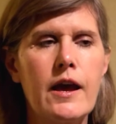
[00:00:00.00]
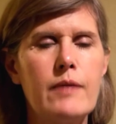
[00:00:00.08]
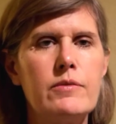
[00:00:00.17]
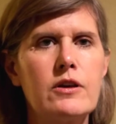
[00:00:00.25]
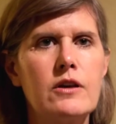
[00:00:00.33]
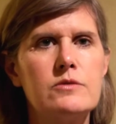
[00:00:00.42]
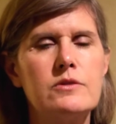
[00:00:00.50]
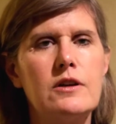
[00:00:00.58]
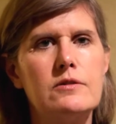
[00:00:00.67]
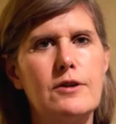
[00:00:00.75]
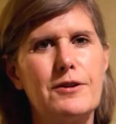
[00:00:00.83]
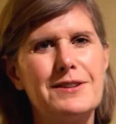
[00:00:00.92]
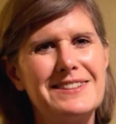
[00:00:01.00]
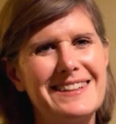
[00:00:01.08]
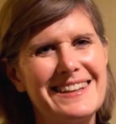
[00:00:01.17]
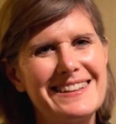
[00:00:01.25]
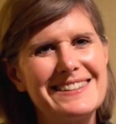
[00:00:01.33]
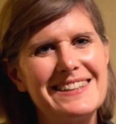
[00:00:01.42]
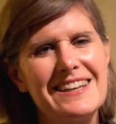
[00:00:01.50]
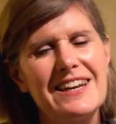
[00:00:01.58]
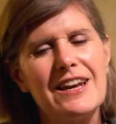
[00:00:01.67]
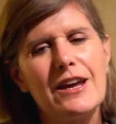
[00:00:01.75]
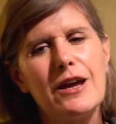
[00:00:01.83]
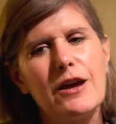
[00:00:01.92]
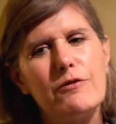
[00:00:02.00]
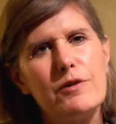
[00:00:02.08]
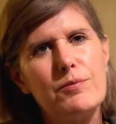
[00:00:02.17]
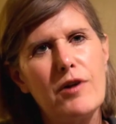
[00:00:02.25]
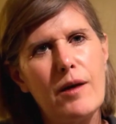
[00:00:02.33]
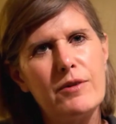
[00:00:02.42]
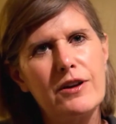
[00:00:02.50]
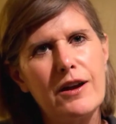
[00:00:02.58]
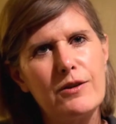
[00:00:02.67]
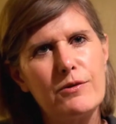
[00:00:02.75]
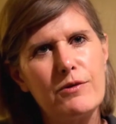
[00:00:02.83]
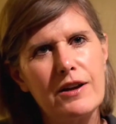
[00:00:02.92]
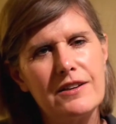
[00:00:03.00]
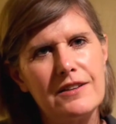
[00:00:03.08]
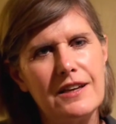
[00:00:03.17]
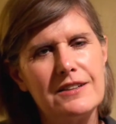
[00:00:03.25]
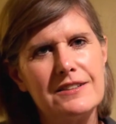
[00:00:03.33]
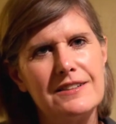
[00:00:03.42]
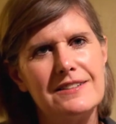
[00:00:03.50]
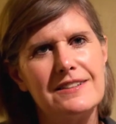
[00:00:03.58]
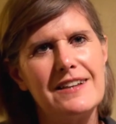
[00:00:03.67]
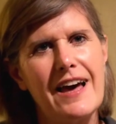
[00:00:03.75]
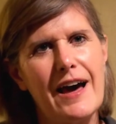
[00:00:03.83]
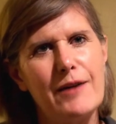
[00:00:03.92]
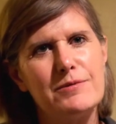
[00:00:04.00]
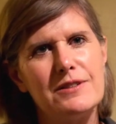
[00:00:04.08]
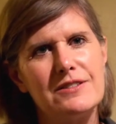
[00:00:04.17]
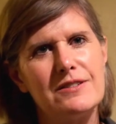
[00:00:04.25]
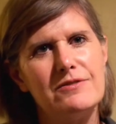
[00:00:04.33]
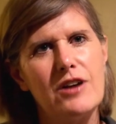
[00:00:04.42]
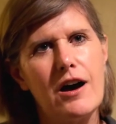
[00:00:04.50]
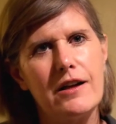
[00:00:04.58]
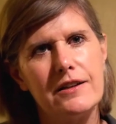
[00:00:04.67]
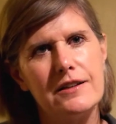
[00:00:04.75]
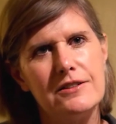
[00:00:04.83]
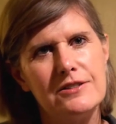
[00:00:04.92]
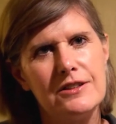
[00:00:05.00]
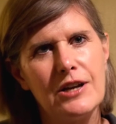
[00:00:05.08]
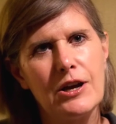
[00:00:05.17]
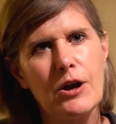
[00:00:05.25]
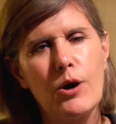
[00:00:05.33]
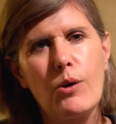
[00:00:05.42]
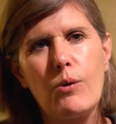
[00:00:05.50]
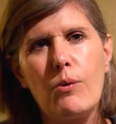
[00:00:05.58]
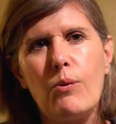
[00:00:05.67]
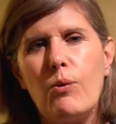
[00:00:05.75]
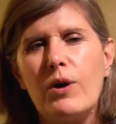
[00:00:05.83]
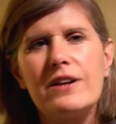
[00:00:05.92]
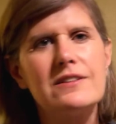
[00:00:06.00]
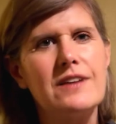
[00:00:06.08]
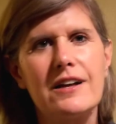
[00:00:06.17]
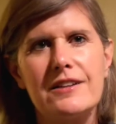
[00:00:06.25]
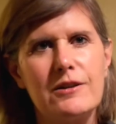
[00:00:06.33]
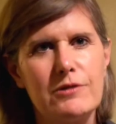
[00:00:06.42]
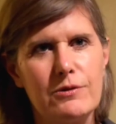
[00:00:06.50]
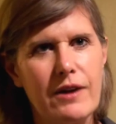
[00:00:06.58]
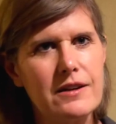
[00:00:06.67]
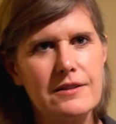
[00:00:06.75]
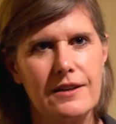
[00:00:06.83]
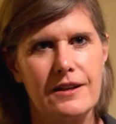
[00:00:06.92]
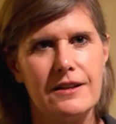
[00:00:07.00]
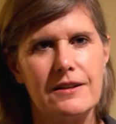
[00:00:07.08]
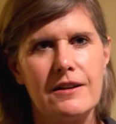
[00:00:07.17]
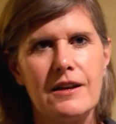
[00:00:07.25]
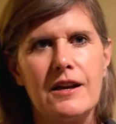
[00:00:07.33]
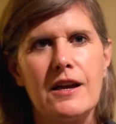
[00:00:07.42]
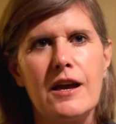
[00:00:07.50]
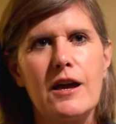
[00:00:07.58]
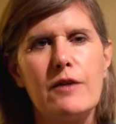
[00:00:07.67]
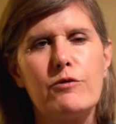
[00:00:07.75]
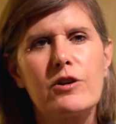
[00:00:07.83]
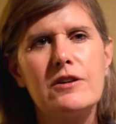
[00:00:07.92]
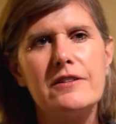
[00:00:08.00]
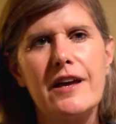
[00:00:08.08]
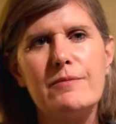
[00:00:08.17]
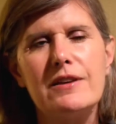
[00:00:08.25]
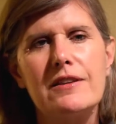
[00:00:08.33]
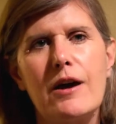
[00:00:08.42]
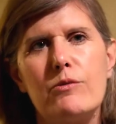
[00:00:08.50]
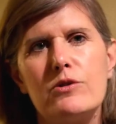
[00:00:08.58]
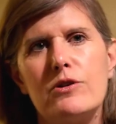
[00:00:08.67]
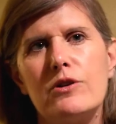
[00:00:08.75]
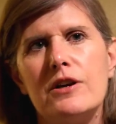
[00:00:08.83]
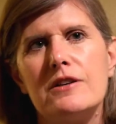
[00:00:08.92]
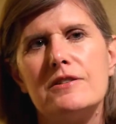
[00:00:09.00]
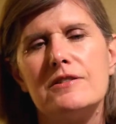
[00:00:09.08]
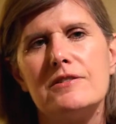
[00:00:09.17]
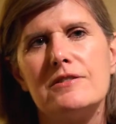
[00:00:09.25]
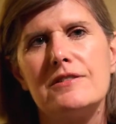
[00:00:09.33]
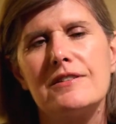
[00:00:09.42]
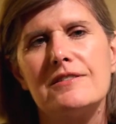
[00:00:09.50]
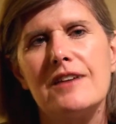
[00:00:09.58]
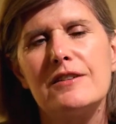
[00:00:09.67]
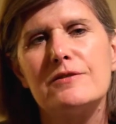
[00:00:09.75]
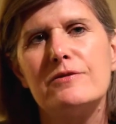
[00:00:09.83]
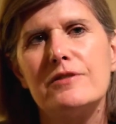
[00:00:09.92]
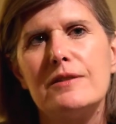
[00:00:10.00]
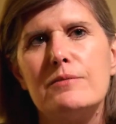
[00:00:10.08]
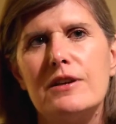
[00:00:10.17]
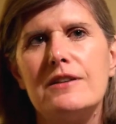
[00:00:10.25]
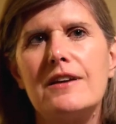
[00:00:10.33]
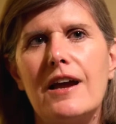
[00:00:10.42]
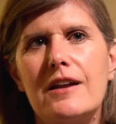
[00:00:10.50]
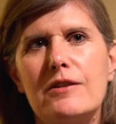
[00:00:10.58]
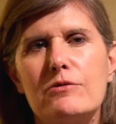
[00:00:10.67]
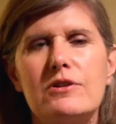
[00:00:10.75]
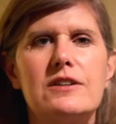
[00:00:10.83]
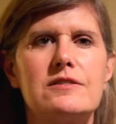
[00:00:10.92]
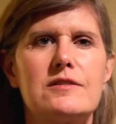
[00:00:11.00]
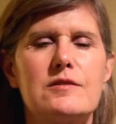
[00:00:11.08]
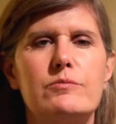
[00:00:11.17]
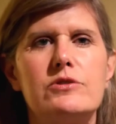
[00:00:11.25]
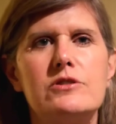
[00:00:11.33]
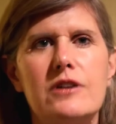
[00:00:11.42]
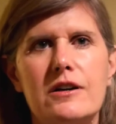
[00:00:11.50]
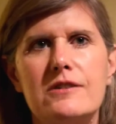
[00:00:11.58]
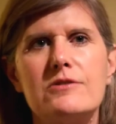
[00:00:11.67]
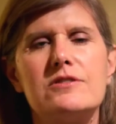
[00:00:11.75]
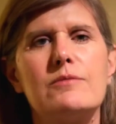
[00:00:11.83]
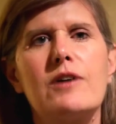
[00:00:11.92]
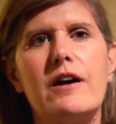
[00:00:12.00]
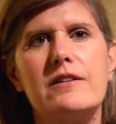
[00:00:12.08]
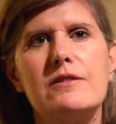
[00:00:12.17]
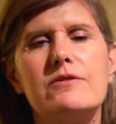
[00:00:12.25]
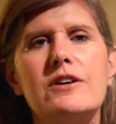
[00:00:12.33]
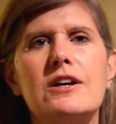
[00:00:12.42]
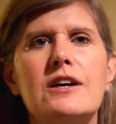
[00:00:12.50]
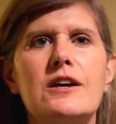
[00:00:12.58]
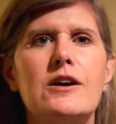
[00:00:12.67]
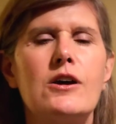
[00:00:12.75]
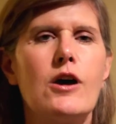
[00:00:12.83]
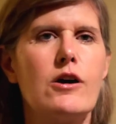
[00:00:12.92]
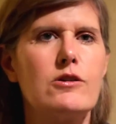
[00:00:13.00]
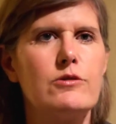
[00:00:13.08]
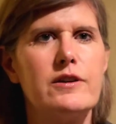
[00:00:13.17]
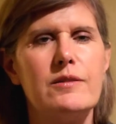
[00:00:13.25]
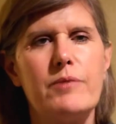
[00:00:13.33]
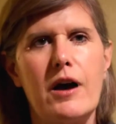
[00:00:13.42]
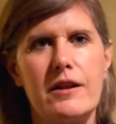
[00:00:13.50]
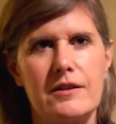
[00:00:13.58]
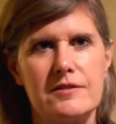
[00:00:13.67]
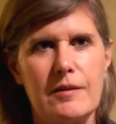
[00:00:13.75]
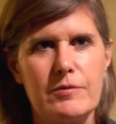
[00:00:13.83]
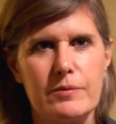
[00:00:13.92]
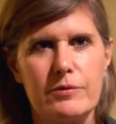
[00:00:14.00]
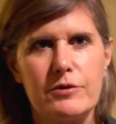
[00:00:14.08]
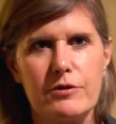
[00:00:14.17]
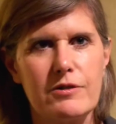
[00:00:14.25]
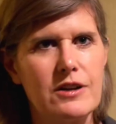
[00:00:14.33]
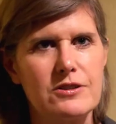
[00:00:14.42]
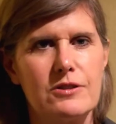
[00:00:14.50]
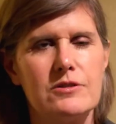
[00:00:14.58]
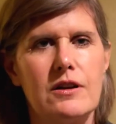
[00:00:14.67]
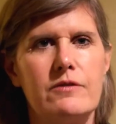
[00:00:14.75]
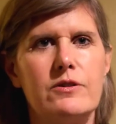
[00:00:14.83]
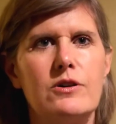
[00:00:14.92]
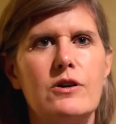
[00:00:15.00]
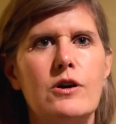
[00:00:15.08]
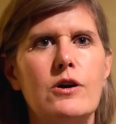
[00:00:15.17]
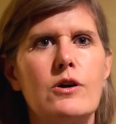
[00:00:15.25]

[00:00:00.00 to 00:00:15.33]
And because we don't know these things, if we promulgate regulations in the absence of knowledge, what exactly are we regulating? If we're claiming that we're successfully mitigating risks below some kind of agreed upon acceptable threshold level,